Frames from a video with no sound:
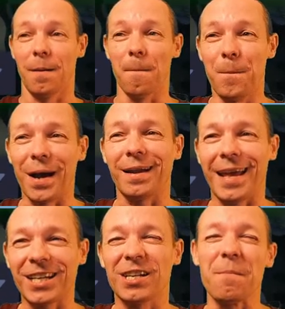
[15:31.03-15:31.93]
But
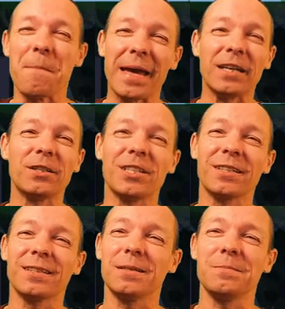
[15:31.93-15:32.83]
actually
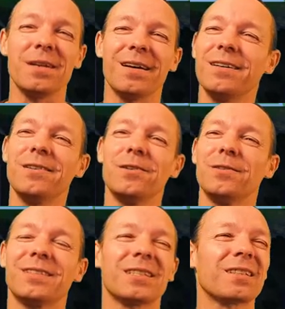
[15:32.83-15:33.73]
managing them, no.
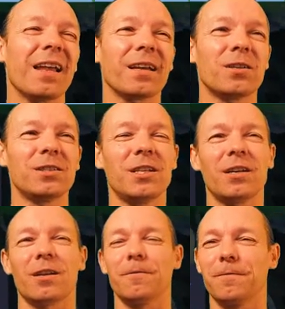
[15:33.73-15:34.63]
It's just like because you
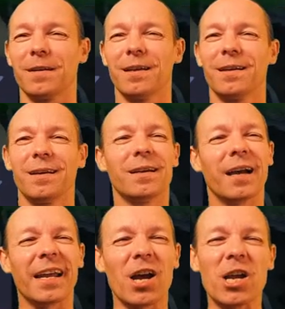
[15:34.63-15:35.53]
gotta.
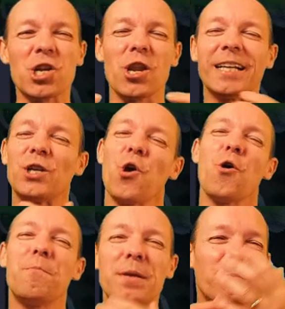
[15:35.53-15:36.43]
I don't, I don't like to
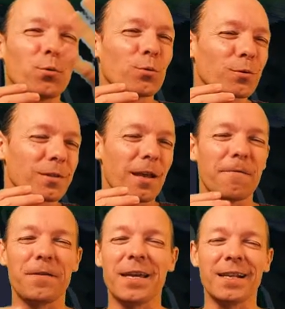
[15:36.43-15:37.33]
hurt people's
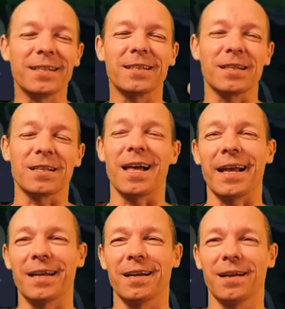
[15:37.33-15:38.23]
feelings. It's
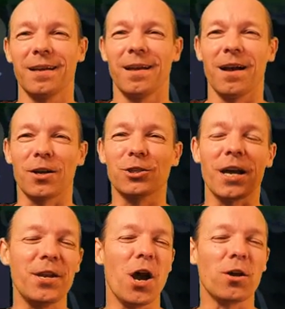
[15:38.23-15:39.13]
like because
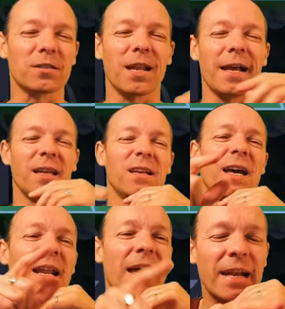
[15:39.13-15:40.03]
I know it's like
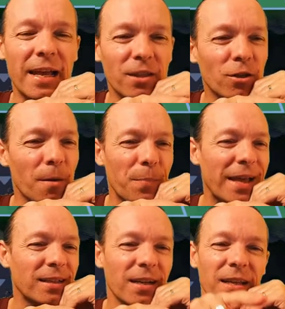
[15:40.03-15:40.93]
no, no, no. You're not
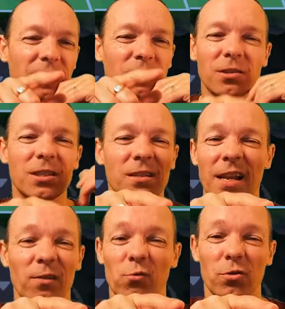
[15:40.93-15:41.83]
playing today because you're just
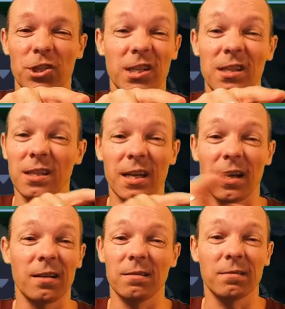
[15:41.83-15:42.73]
like real shitty. You
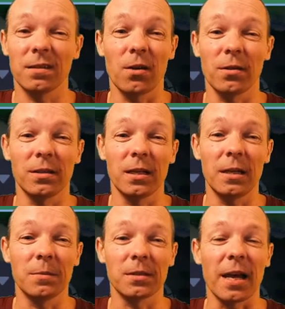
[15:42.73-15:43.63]
can't go on the
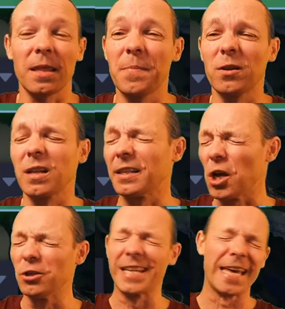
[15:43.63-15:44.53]
team. It's like the parents like,
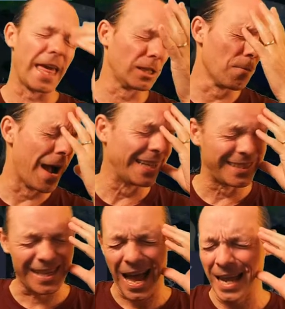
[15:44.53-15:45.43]
don't say that to my
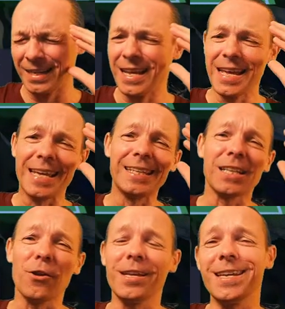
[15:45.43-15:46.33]
son. He's
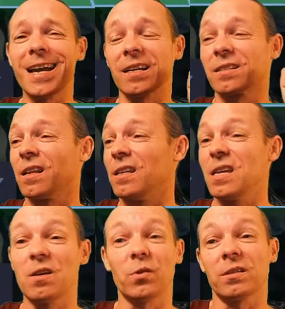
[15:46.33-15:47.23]
only young. It's like,
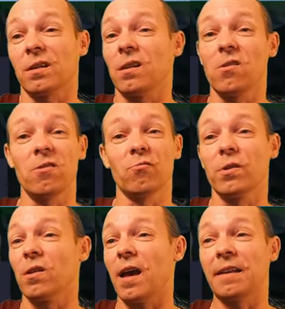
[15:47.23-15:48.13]
yeah, we've got to learn
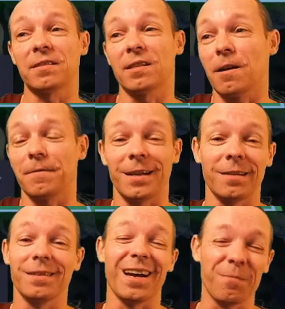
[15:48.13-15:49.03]
real life stuff, and
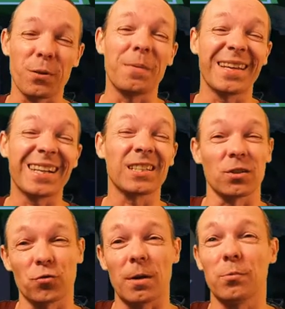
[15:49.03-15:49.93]
I, would probably get into
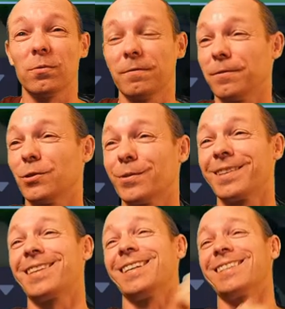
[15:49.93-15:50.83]
trouble for doing
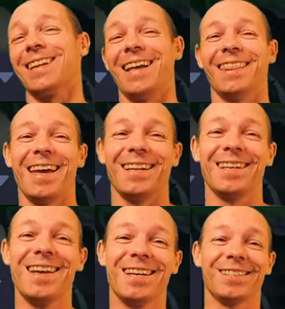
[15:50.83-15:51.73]
things like
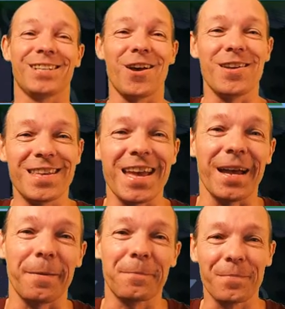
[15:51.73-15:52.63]
that. So
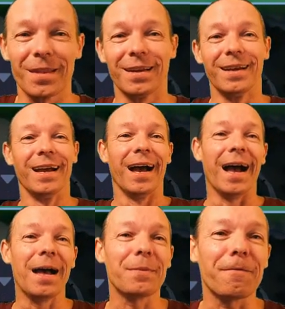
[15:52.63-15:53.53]
yeah,
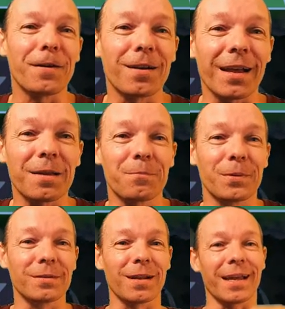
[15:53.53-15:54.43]
and that felt like a
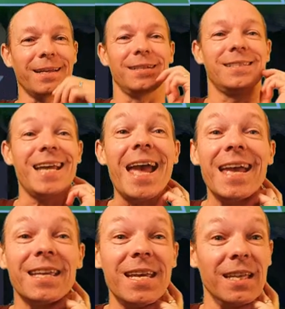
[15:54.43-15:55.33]
built like a
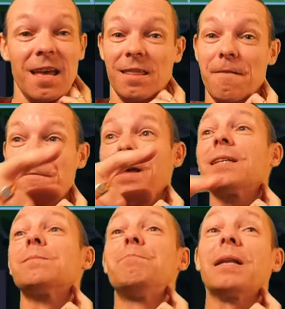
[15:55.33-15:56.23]
tank. Yeah, that that
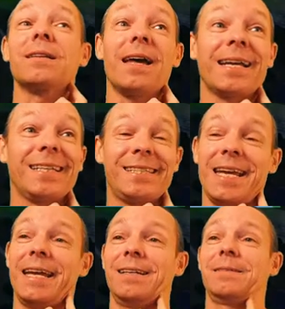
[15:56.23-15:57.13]
fella's built like a
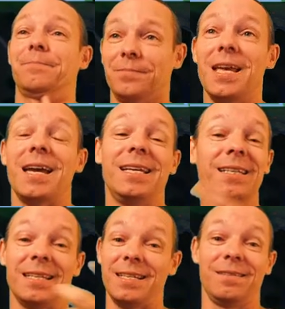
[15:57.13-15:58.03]
tank. Yeah, he,
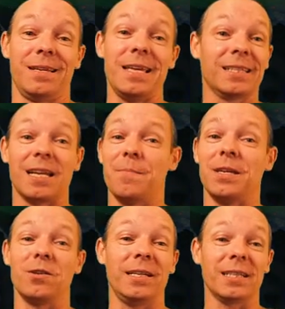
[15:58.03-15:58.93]
he he's gonna
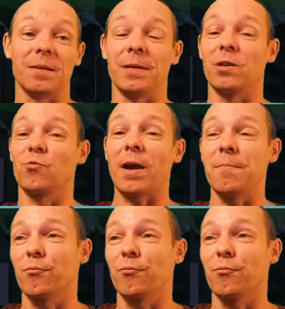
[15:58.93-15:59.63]
be good. He's gonna be a great